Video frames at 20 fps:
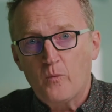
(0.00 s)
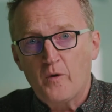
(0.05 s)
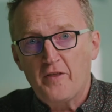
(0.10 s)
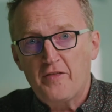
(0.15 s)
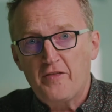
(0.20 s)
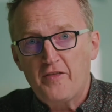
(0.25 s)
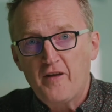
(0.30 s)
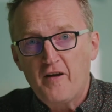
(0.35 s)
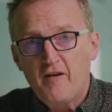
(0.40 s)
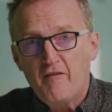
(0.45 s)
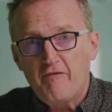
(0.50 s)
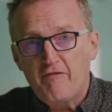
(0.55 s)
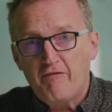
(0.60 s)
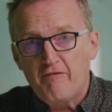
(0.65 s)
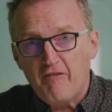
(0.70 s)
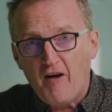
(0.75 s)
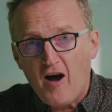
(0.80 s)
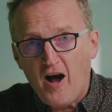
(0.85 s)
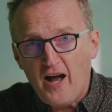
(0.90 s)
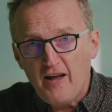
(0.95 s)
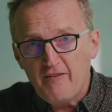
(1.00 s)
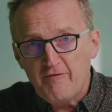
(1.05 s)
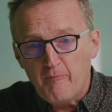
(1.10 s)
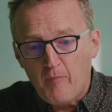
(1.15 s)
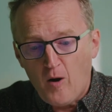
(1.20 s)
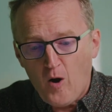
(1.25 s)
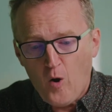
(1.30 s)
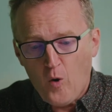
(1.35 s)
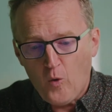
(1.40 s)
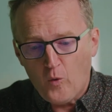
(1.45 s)
with 5
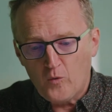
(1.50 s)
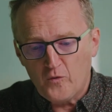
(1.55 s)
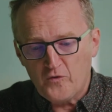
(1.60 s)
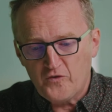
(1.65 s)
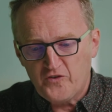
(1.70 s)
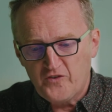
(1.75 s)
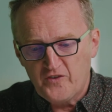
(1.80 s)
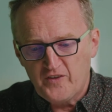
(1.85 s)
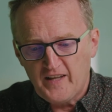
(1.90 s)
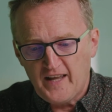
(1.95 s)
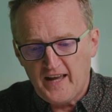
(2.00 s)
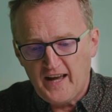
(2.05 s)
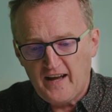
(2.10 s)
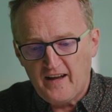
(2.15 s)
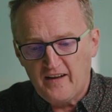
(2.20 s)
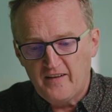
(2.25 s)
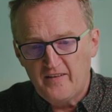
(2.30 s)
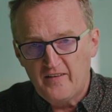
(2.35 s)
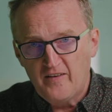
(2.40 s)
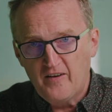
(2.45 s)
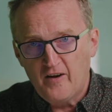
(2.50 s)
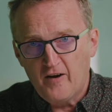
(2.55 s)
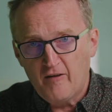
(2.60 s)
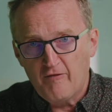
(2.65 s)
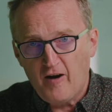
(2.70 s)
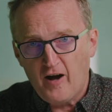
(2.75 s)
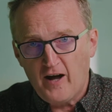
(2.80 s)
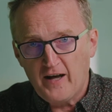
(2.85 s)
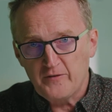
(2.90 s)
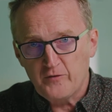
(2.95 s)
moles now
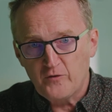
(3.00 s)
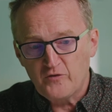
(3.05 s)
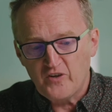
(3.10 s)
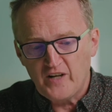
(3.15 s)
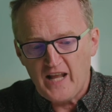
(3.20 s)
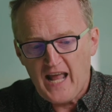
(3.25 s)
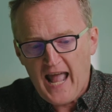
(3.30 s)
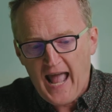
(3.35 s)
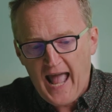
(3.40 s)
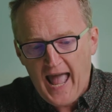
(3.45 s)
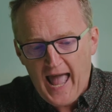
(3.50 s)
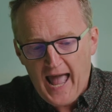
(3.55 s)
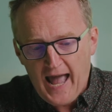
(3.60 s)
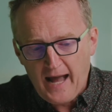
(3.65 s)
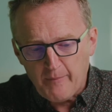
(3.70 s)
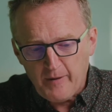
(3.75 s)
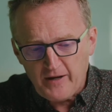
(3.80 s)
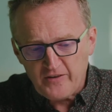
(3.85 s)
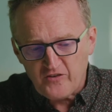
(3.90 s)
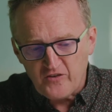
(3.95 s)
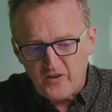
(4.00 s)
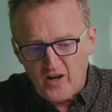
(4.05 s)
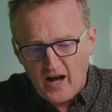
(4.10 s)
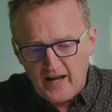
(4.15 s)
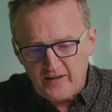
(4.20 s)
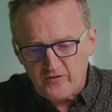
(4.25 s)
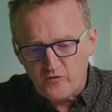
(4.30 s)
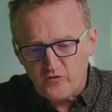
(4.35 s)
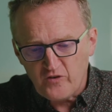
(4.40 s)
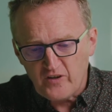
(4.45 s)
of hydrogen. How much
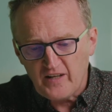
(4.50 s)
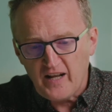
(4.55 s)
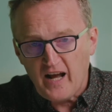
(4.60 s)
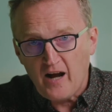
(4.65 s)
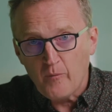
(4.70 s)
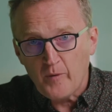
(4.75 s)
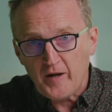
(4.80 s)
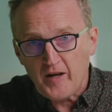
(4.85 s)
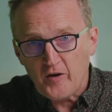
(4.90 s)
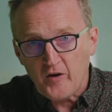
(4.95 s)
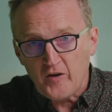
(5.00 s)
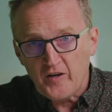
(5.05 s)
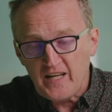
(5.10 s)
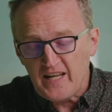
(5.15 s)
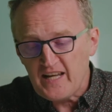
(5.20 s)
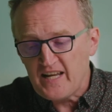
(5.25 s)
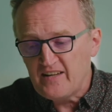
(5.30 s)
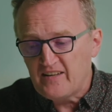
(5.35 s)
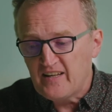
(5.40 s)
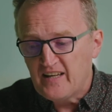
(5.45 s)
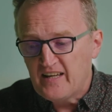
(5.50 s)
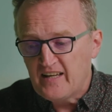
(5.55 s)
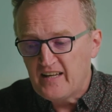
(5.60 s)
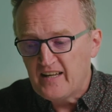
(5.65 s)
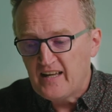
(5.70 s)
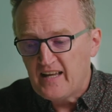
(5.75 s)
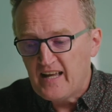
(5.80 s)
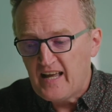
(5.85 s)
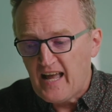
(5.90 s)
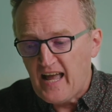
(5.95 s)
nitrogen are we going to need?
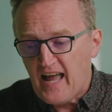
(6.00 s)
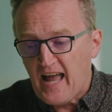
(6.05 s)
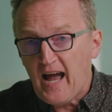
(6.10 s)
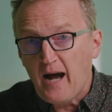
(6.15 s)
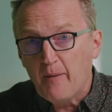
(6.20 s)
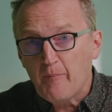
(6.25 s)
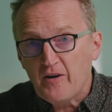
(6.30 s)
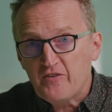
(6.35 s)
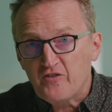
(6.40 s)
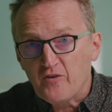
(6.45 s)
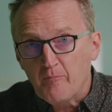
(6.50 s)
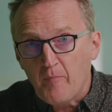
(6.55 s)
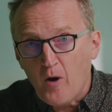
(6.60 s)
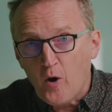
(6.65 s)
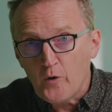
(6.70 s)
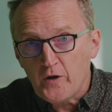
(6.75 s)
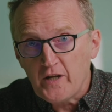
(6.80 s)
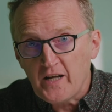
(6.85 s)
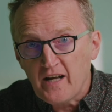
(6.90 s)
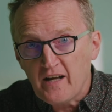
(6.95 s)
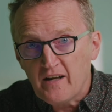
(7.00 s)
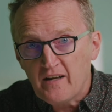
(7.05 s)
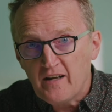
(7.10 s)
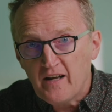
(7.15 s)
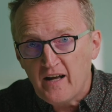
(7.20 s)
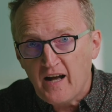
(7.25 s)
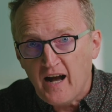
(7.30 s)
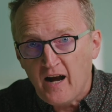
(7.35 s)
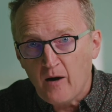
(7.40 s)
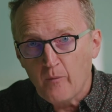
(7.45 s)
How much ammonia
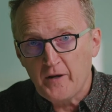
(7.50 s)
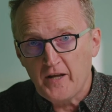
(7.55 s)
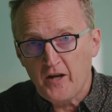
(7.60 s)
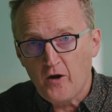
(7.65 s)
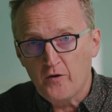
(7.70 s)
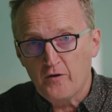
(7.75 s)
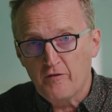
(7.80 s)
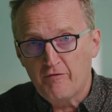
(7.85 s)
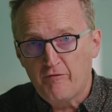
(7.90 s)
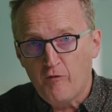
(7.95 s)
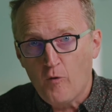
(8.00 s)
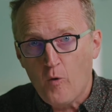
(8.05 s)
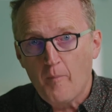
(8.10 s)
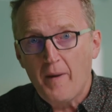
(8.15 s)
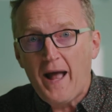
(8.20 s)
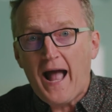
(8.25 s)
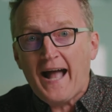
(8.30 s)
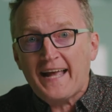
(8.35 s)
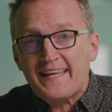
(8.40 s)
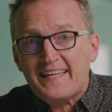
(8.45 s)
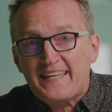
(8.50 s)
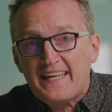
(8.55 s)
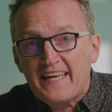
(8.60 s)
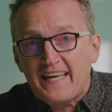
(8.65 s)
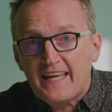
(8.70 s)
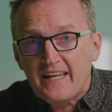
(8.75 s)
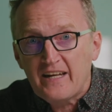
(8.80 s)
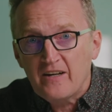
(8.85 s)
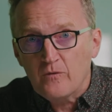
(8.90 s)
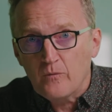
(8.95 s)
are we going to form?
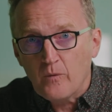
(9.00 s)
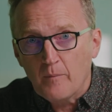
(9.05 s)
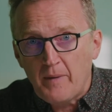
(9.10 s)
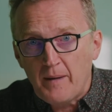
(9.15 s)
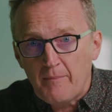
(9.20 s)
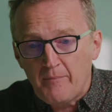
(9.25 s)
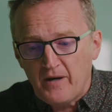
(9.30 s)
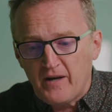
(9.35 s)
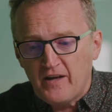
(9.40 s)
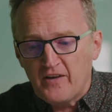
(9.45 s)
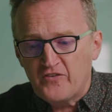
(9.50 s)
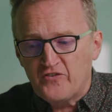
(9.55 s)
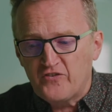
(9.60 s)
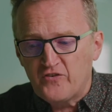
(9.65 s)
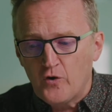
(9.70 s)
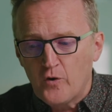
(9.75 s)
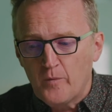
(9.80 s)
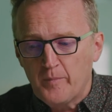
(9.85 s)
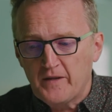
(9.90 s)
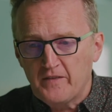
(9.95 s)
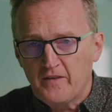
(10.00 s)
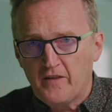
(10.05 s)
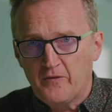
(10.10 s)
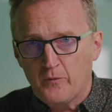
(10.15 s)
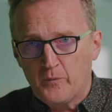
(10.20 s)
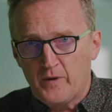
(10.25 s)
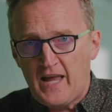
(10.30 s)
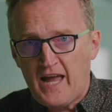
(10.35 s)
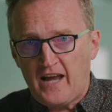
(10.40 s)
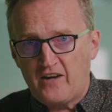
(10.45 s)
Again, remember, assuming that
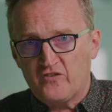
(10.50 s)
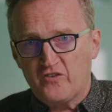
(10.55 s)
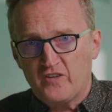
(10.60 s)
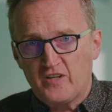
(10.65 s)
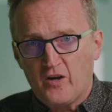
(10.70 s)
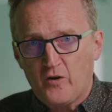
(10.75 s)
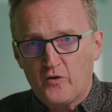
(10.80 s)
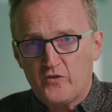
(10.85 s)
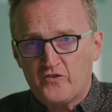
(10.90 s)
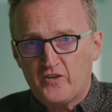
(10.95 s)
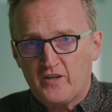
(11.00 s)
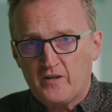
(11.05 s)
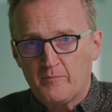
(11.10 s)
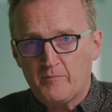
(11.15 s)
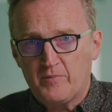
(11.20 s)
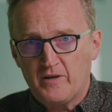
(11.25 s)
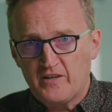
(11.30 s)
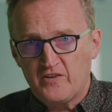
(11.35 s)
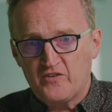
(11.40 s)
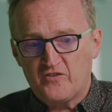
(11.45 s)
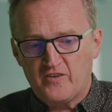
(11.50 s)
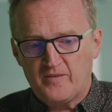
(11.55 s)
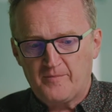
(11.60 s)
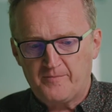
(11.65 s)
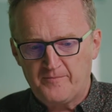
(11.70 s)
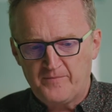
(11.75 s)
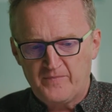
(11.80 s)
the reaction goes to completion.